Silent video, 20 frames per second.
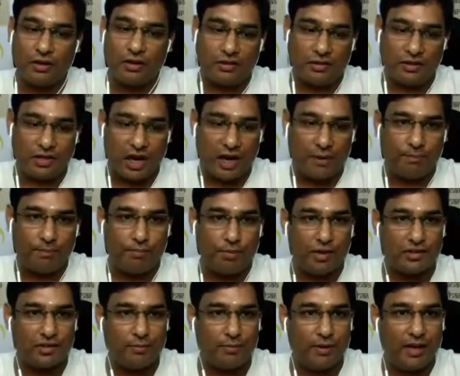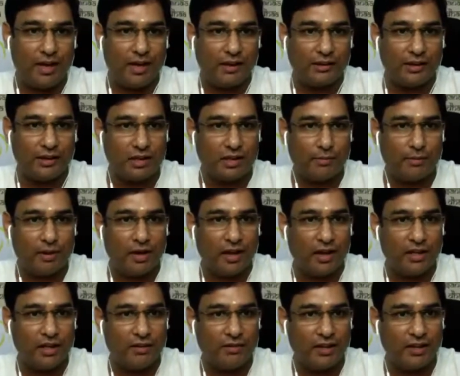japya sameta
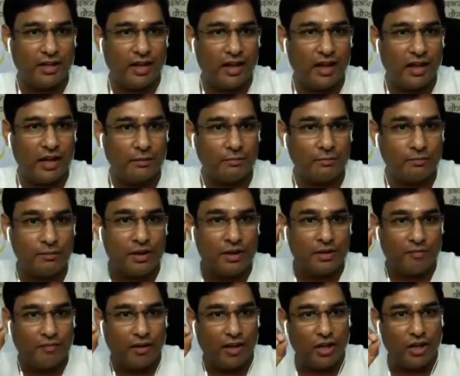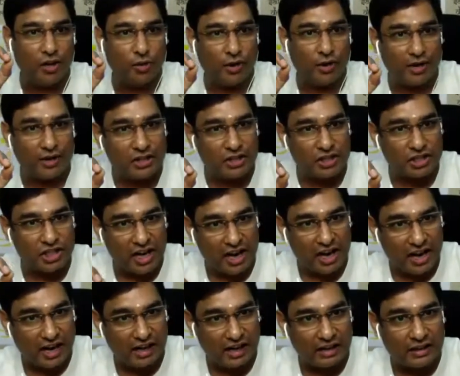samadhi vidanam, where you can
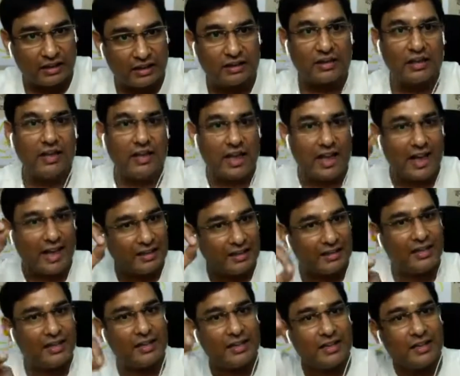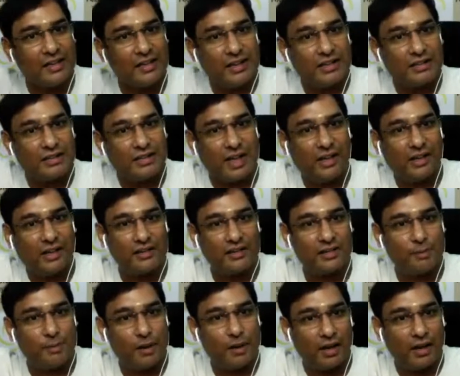chant and then silence the
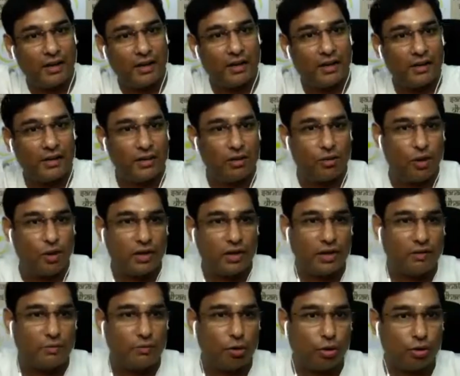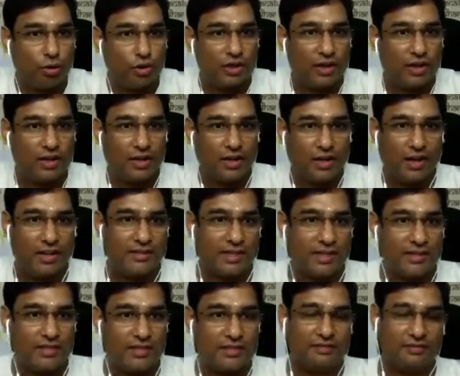mind to attain moksha
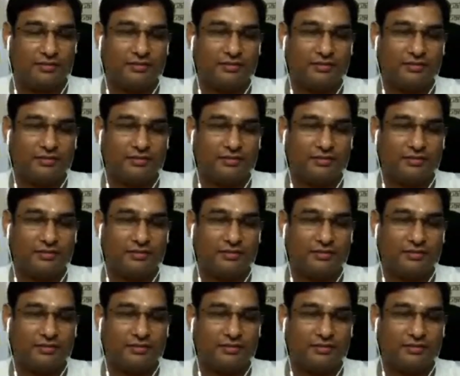realization.